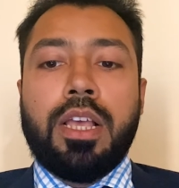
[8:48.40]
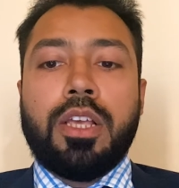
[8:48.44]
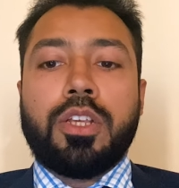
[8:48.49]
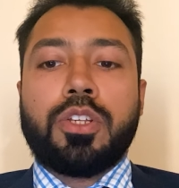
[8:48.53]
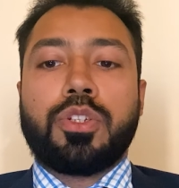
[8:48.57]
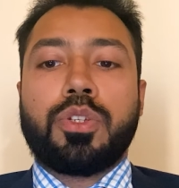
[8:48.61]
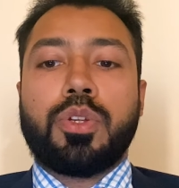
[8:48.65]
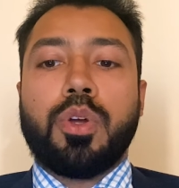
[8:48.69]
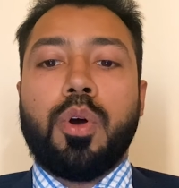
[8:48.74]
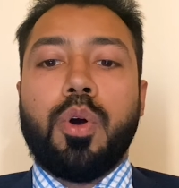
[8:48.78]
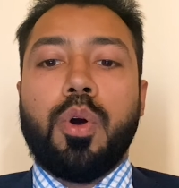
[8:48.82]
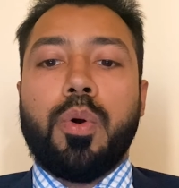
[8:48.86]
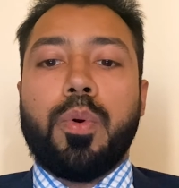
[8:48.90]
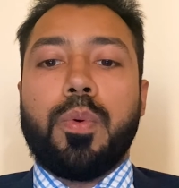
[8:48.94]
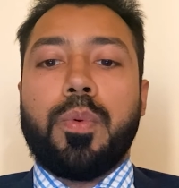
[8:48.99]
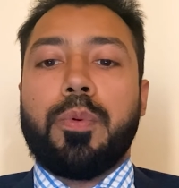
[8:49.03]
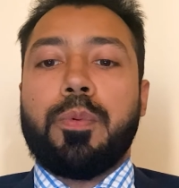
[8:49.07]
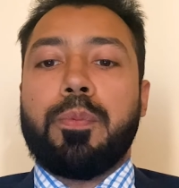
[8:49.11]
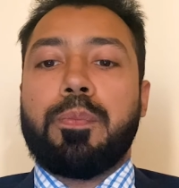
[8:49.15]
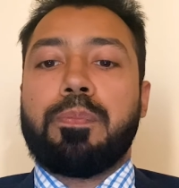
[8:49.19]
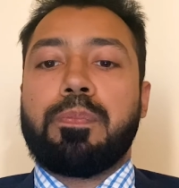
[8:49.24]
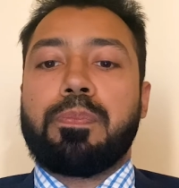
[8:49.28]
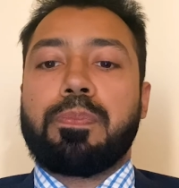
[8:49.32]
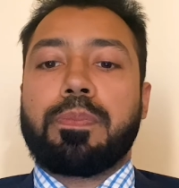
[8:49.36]

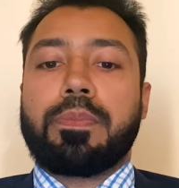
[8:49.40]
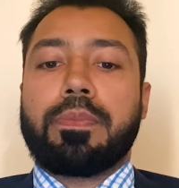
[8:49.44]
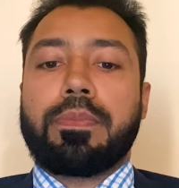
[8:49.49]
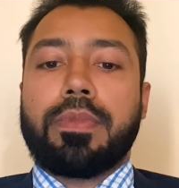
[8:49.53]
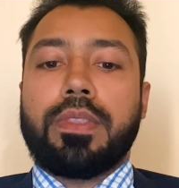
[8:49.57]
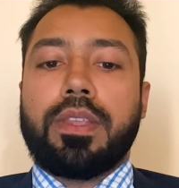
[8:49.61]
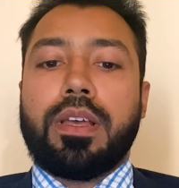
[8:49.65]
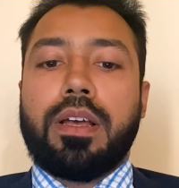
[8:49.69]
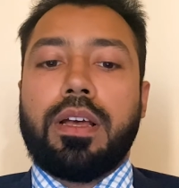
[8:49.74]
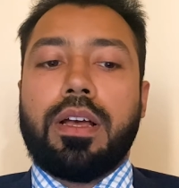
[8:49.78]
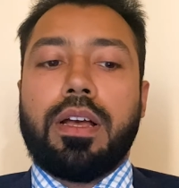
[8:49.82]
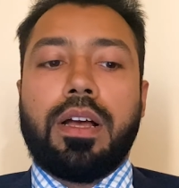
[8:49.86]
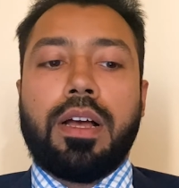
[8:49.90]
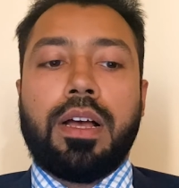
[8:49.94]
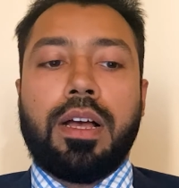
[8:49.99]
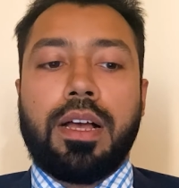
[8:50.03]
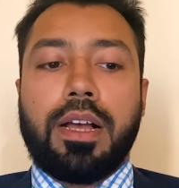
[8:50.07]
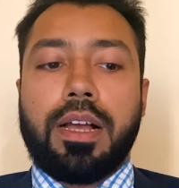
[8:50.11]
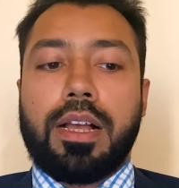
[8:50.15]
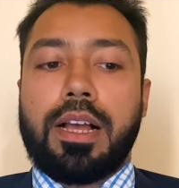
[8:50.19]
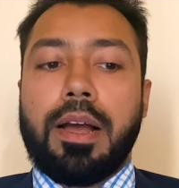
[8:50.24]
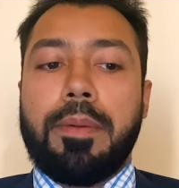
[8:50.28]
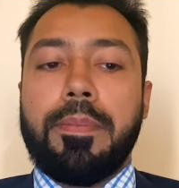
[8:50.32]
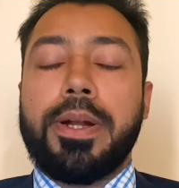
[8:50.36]
So
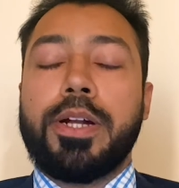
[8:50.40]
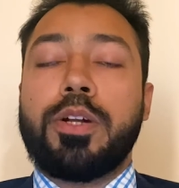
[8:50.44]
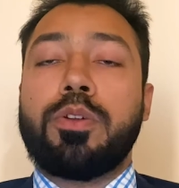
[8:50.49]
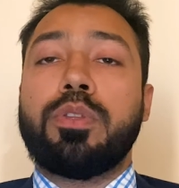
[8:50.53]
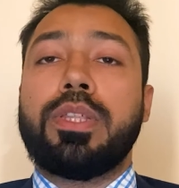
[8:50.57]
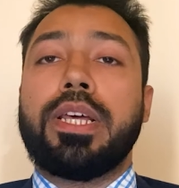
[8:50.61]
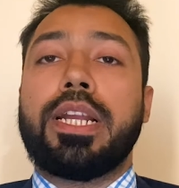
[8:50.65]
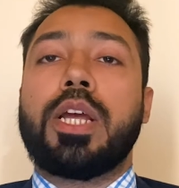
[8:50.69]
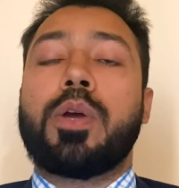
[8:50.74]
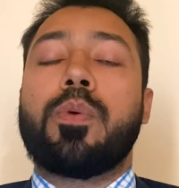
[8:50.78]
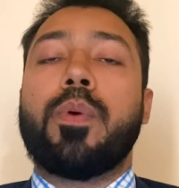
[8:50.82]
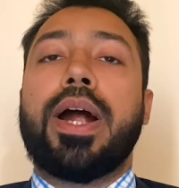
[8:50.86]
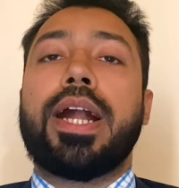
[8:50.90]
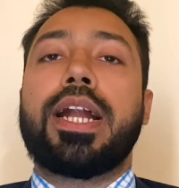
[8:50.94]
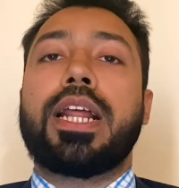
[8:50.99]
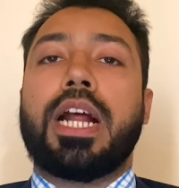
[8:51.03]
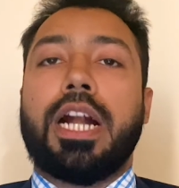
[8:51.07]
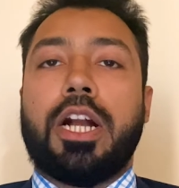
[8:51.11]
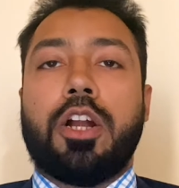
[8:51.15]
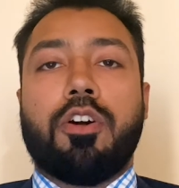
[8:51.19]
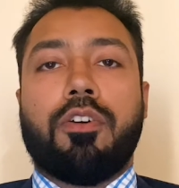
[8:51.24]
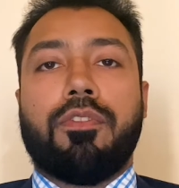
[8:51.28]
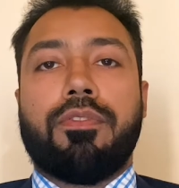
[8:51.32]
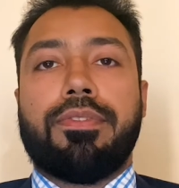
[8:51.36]
coming to the required
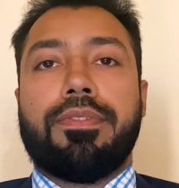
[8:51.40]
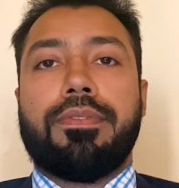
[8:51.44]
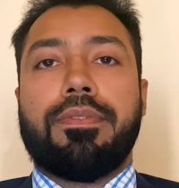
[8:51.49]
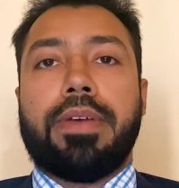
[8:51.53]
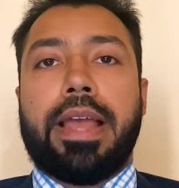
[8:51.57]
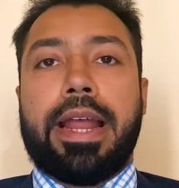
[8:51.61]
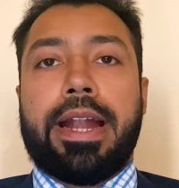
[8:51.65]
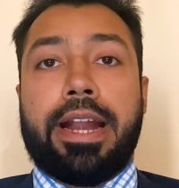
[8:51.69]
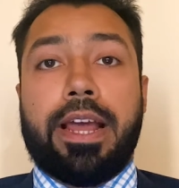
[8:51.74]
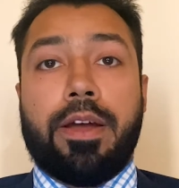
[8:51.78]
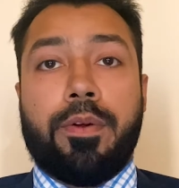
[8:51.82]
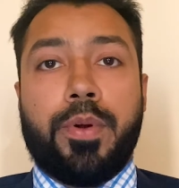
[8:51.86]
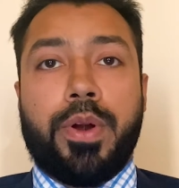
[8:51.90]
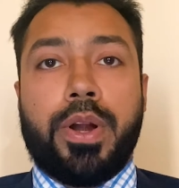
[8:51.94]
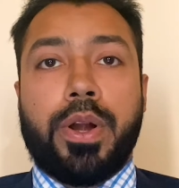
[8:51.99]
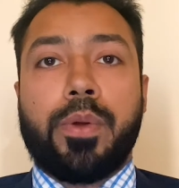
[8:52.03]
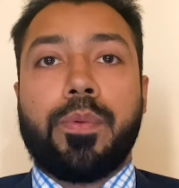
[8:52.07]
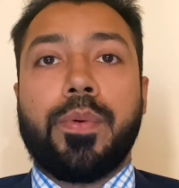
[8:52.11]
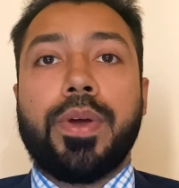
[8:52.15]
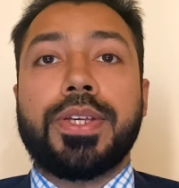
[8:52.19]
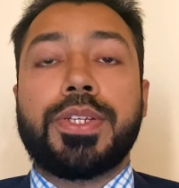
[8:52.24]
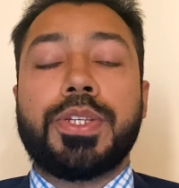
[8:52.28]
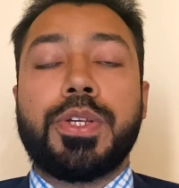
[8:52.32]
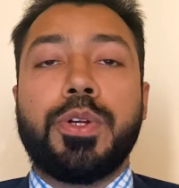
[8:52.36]
cutoff, and I would
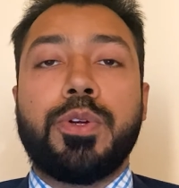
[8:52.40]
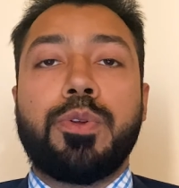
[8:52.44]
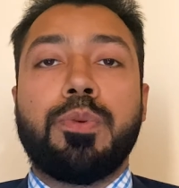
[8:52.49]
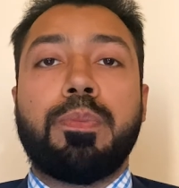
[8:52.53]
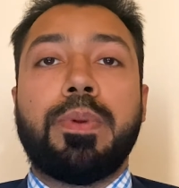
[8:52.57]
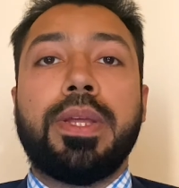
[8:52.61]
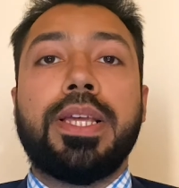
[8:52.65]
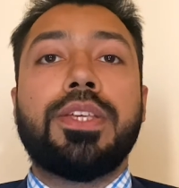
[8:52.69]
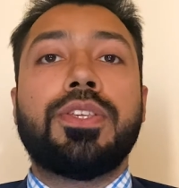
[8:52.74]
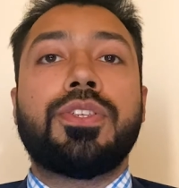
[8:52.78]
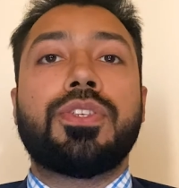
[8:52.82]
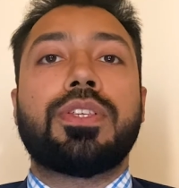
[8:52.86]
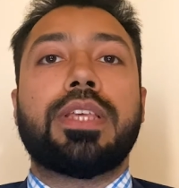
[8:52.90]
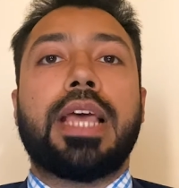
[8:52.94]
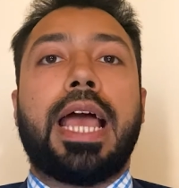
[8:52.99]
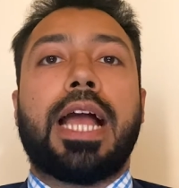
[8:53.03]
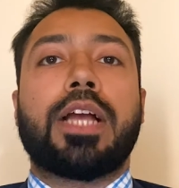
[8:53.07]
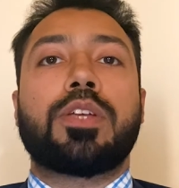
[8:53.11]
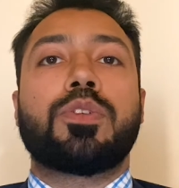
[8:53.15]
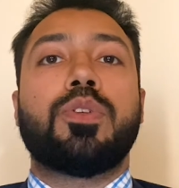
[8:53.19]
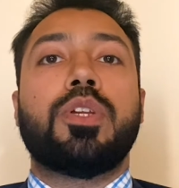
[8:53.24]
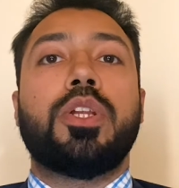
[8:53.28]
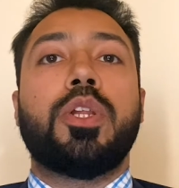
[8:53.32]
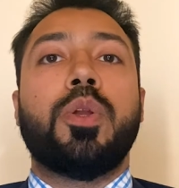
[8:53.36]
request you to please
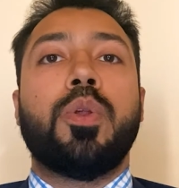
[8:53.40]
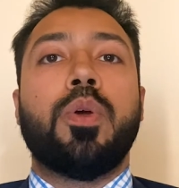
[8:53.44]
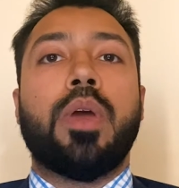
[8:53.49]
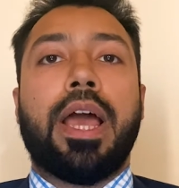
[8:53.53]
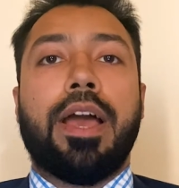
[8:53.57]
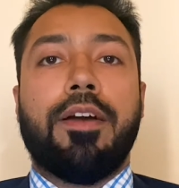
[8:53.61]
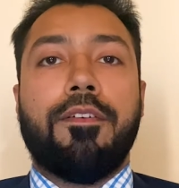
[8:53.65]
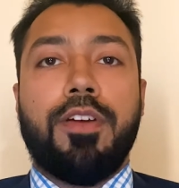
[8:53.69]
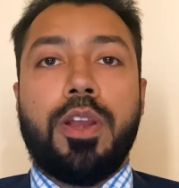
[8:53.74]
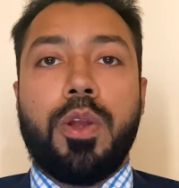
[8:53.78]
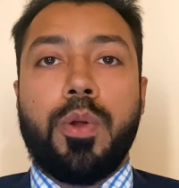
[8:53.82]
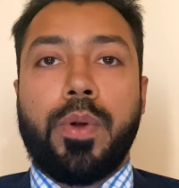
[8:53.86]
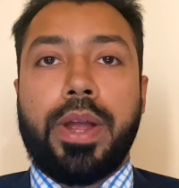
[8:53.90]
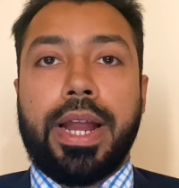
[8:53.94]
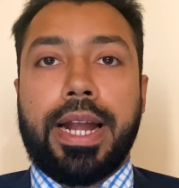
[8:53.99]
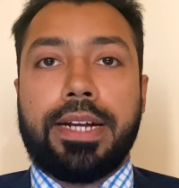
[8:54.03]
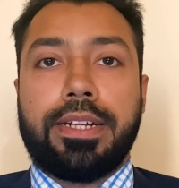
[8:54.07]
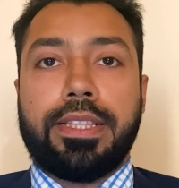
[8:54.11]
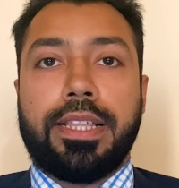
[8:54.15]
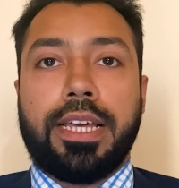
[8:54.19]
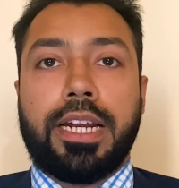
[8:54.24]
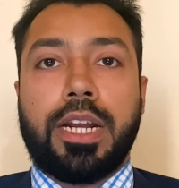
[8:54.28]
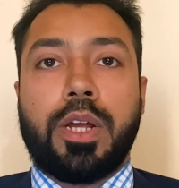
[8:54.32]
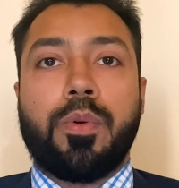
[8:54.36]
actually have a look
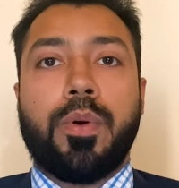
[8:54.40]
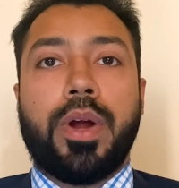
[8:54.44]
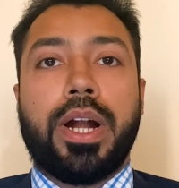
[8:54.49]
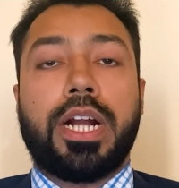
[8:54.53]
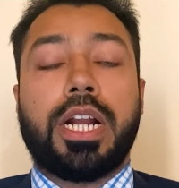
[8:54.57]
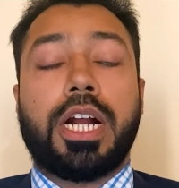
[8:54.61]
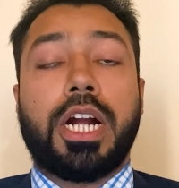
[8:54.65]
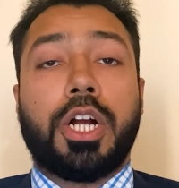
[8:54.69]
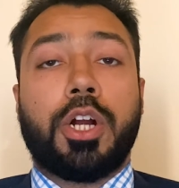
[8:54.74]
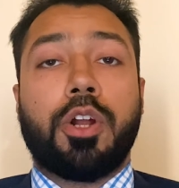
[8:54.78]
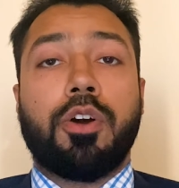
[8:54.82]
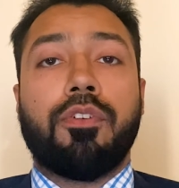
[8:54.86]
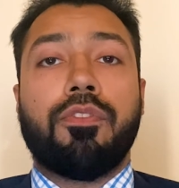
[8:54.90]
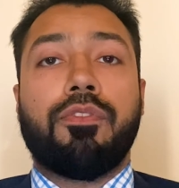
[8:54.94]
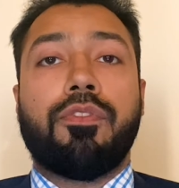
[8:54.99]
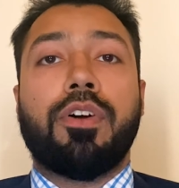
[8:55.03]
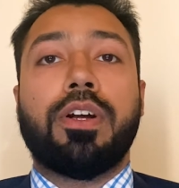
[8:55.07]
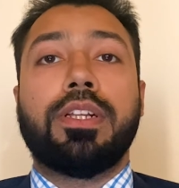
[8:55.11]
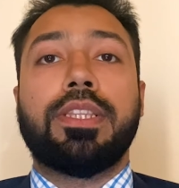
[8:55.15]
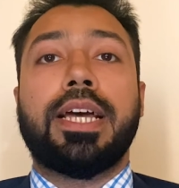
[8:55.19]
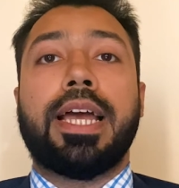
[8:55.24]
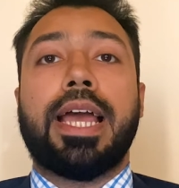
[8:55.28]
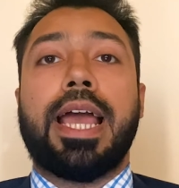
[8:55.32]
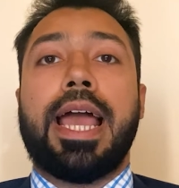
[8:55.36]
at the required cutoff
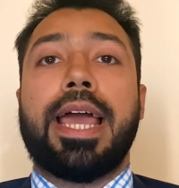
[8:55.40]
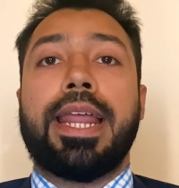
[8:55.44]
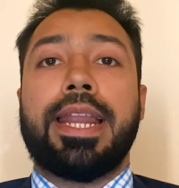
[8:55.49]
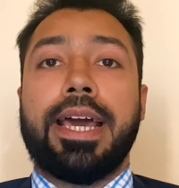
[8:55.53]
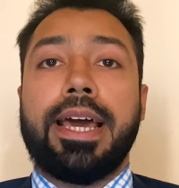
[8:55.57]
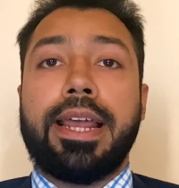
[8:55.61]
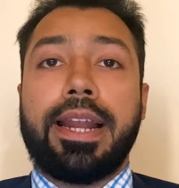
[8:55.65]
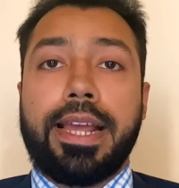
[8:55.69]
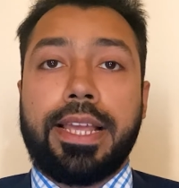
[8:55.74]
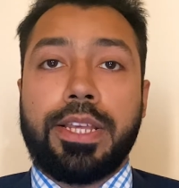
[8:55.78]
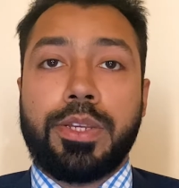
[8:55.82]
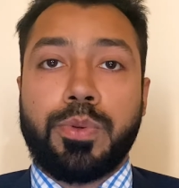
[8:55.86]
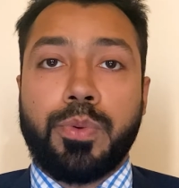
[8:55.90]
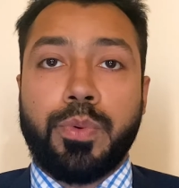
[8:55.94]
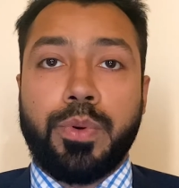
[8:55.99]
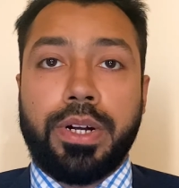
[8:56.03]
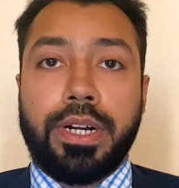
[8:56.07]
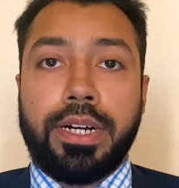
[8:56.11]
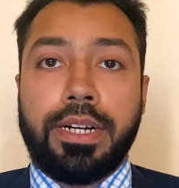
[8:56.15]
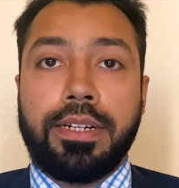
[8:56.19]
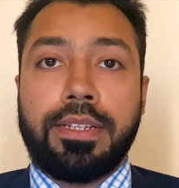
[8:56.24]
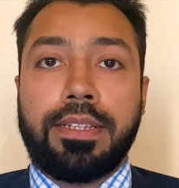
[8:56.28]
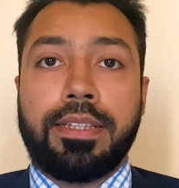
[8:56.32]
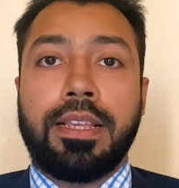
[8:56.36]
for the NRI
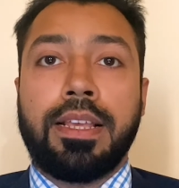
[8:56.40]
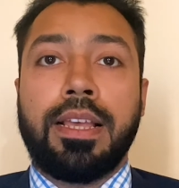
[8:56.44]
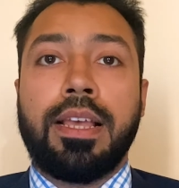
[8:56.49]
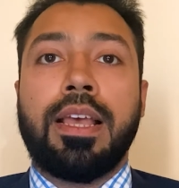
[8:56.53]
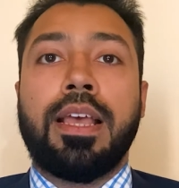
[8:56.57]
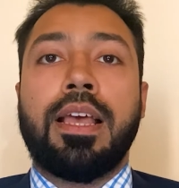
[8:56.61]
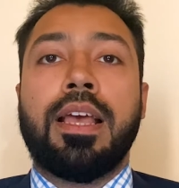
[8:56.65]
students.